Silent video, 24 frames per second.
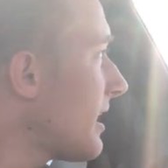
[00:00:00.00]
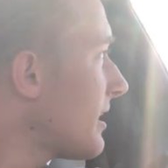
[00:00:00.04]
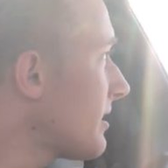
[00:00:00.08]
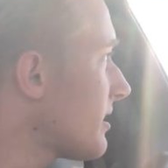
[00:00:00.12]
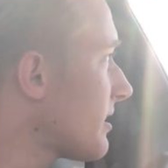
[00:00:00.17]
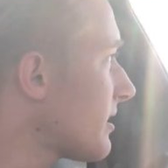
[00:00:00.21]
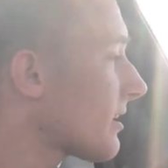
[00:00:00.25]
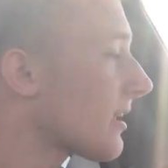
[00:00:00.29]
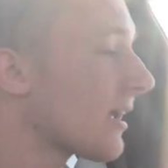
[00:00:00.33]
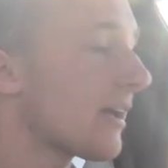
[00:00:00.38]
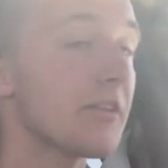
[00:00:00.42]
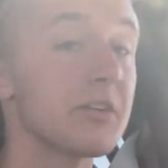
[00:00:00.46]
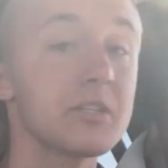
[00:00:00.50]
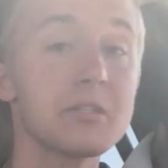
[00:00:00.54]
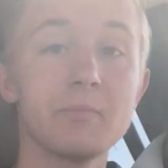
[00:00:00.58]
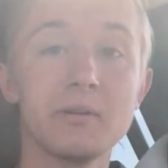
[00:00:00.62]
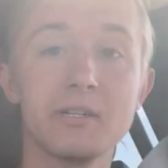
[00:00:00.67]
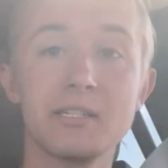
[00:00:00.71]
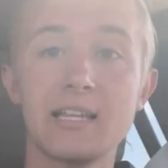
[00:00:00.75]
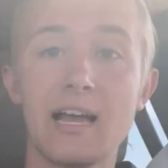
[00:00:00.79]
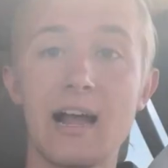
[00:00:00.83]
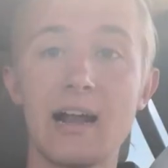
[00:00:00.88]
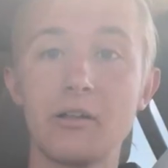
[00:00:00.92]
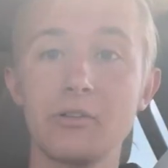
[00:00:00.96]
editing at this
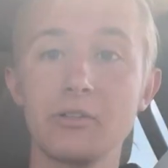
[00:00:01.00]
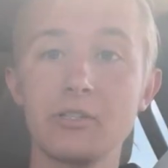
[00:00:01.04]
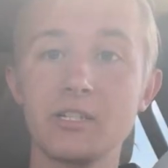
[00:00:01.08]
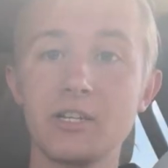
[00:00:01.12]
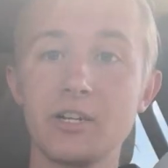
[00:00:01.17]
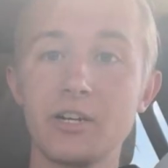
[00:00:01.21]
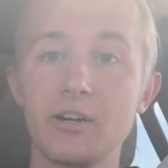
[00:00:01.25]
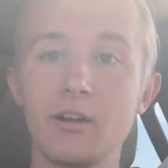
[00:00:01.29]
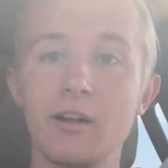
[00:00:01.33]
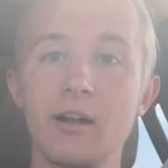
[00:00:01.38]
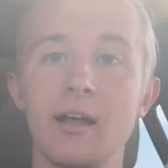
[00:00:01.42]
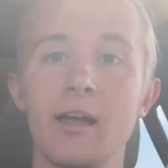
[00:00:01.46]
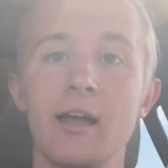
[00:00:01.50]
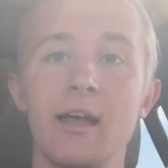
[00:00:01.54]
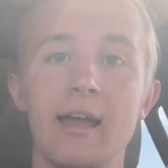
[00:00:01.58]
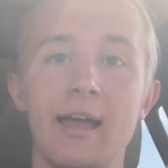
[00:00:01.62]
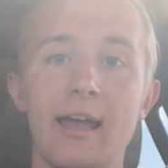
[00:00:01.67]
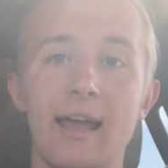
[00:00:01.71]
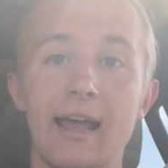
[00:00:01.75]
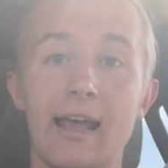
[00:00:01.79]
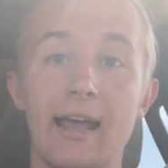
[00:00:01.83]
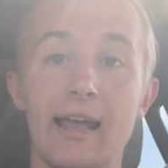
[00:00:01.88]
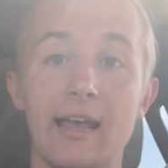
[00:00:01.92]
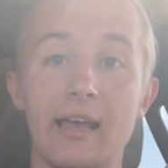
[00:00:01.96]
McDonald's here,
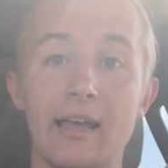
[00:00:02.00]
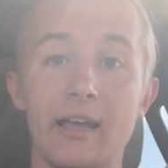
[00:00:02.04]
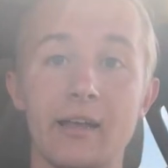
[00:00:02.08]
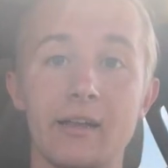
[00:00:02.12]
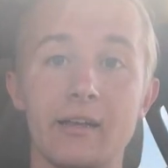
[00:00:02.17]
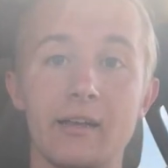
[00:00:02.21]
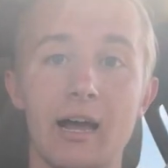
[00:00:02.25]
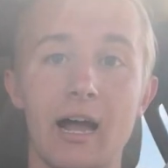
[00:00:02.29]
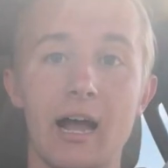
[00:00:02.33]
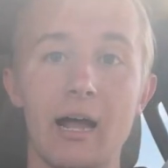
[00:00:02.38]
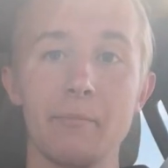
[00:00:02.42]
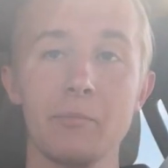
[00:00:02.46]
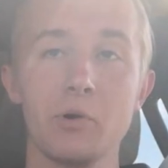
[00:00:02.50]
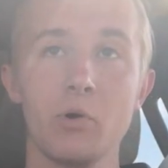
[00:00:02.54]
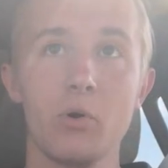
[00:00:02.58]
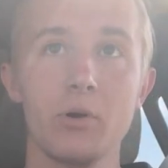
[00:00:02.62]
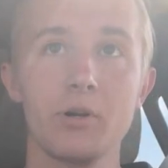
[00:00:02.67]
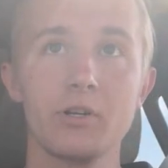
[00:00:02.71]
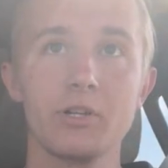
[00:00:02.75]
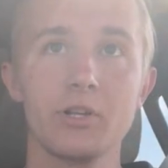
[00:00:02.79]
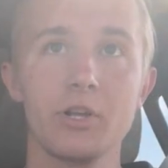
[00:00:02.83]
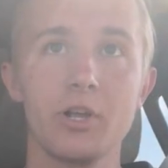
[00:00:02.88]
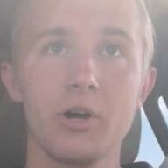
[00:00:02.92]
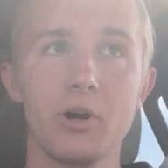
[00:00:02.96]
and I'm
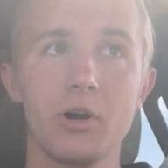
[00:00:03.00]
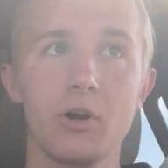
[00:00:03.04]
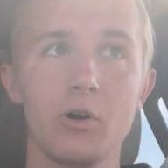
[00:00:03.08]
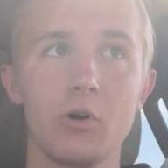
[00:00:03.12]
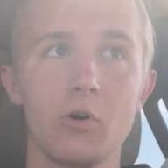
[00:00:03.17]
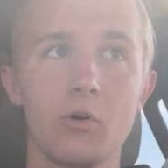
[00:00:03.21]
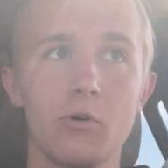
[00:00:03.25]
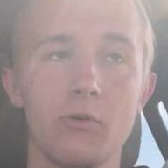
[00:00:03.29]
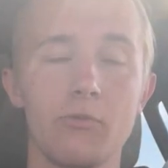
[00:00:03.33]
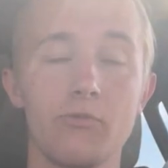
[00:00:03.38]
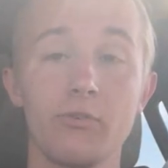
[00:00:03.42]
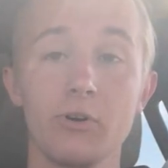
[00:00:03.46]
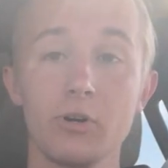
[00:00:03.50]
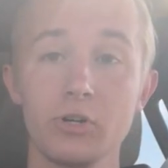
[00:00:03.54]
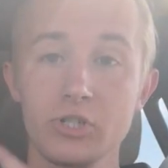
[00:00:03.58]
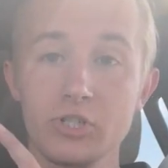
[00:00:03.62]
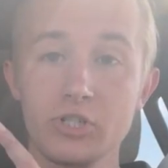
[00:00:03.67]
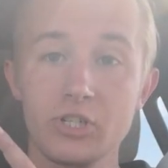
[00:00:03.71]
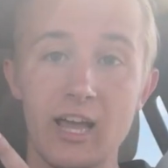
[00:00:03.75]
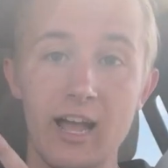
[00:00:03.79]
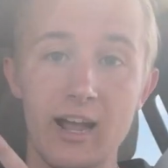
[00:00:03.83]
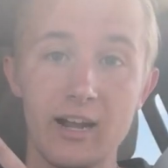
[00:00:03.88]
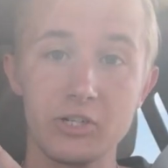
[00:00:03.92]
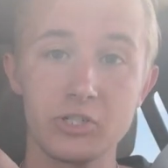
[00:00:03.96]
going to go
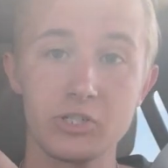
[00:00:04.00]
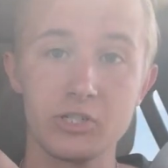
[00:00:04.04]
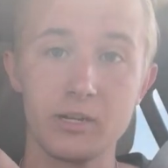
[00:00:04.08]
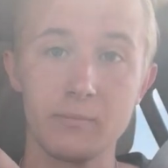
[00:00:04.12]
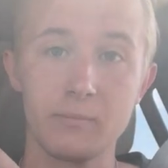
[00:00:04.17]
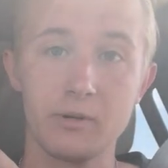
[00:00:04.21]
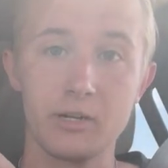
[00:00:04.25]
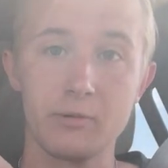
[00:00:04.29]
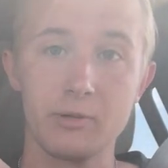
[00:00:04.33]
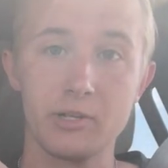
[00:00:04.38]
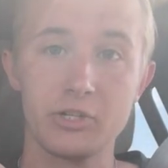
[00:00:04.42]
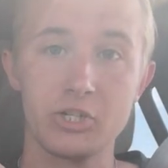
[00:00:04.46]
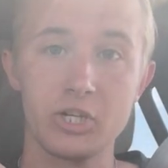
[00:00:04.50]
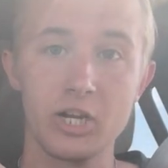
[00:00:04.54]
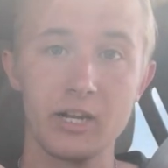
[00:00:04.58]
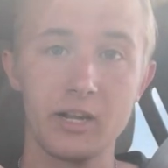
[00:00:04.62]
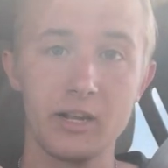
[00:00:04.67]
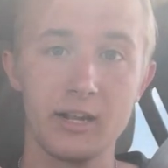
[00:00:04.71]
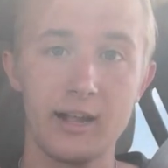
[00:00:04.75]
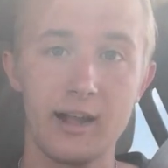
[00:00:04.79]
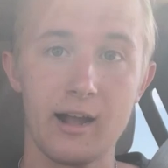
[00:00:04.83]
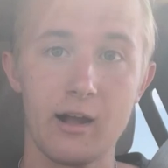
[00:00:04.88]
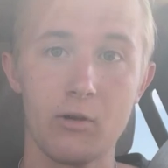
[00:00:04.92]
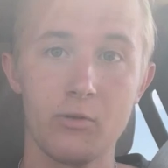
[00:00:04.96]
first. Actually, I'm going to be
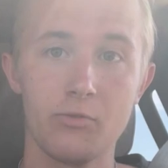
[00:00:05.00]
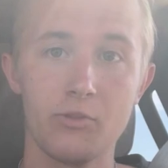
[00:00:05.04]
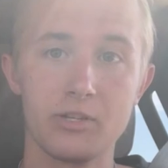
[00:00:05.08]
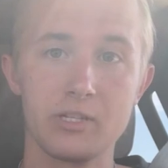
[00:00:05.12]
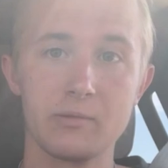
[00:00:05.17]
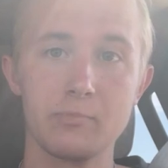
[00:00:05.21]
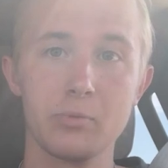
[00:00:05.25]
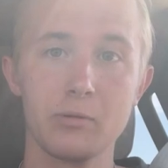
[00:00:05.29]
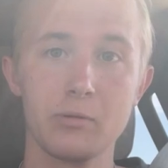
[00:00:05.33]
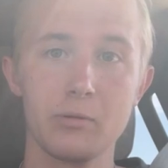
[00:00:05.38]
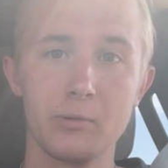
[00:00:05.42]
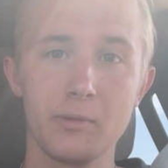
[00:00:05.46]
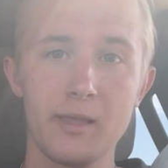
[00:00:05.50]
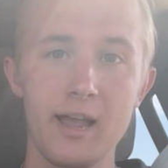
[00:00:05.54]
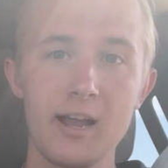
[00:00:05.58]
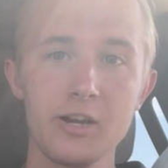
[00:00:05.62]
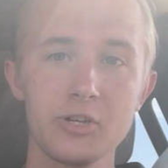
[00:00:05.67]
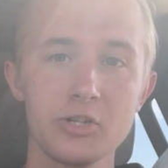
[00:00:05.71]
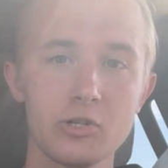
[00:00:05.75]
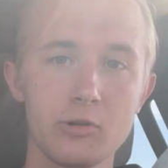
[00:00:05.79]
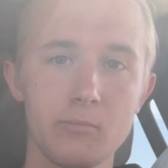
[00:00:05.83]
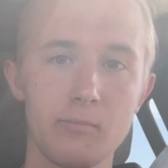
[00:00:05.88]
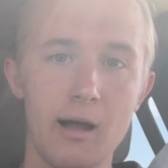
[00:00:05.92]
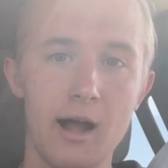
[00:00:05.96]
checking out this
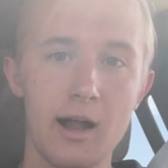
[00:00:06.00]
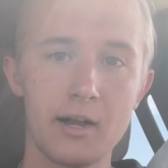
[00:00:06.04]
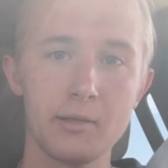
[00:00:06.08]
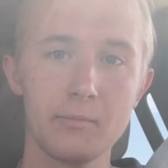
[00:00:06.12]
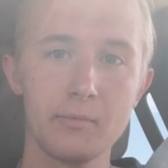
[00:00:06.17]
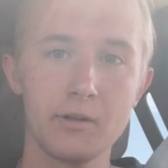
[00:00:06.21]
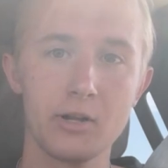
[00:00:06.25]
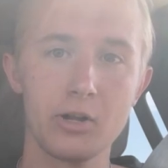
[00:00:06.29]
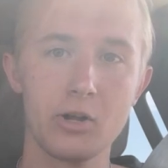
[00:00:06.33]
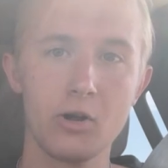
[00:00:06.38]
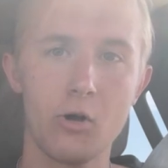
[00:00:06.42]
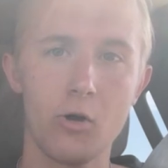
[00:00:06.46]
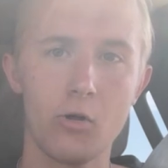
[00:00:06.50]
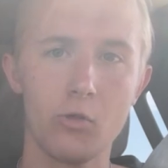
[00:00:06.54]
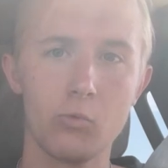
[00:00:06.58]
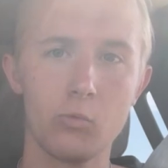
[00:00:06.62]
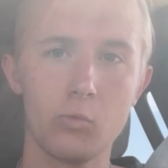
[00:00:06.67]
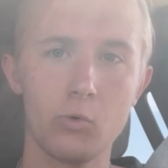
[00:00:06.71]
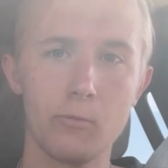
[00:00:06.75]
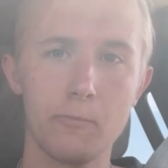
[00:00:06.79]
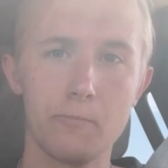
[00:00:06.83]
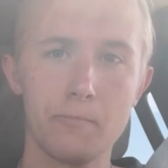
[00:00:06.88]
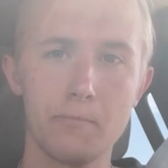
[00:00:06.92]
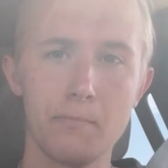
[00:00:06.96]
national monument
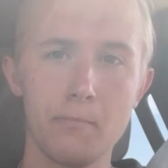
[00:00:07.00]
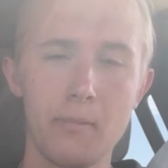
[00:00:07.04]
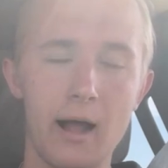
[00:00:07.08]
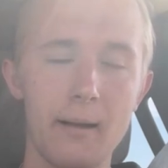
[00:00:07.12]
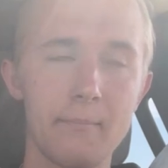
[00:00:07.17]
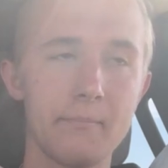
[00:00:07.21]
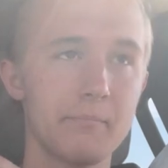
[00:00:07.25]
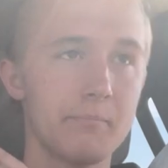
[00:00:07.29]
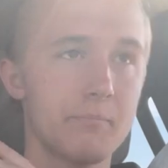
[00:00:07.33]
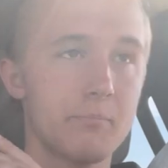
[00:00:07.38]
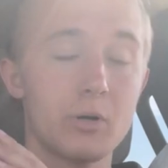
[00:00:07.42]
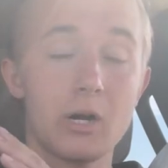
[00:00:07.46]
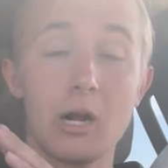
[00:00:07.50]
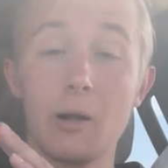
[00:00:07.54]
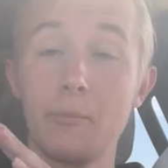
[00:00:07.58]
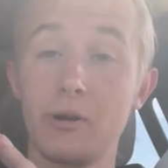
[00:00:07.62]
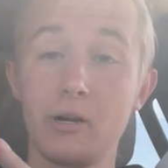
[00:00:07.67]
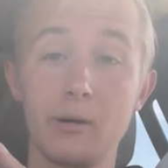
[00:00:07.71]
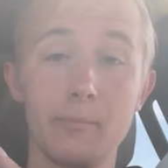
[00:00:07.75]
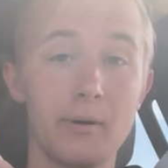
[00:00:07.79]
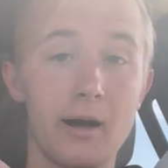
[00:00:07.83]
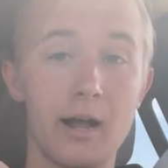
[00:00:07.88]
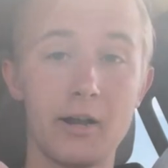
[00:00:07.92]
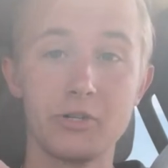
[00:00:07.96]
called I'm probably
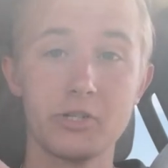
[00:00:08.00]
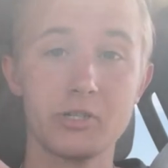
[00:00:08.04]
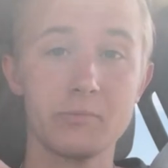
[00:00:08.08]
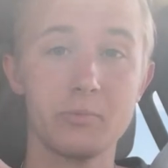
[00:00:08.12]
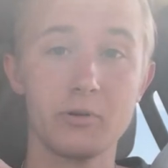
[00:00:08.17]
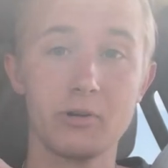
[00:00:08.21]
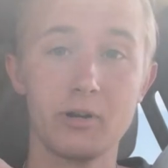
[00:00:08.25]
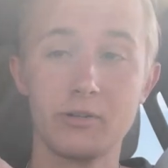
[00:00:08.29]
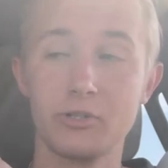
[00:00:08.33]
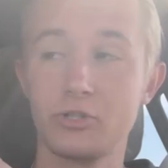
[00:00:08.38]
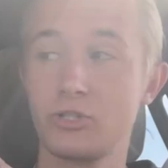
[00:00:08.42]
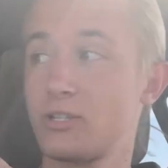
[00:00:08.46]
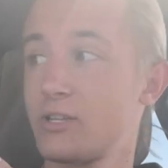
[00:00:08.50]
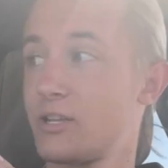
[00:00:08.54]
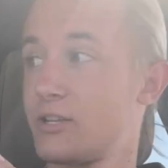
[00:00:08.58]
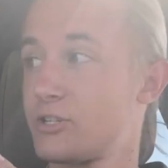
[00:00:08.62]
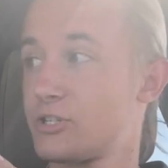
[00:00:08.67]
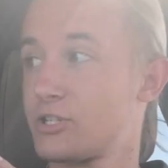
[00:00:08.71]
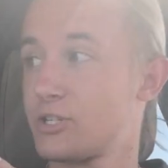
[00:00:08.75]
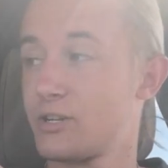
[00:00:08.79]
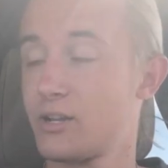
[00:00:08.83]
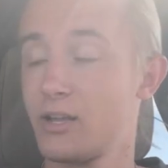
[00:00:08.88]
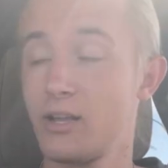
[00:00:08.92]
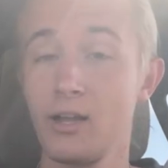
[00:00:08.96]
going to botch this
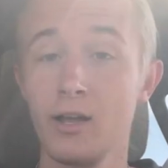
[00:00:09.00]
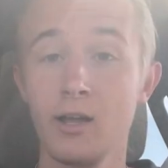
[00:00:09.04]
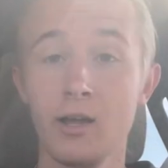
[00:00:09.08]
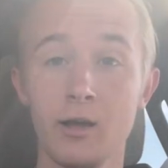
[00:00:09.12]
pronunciation.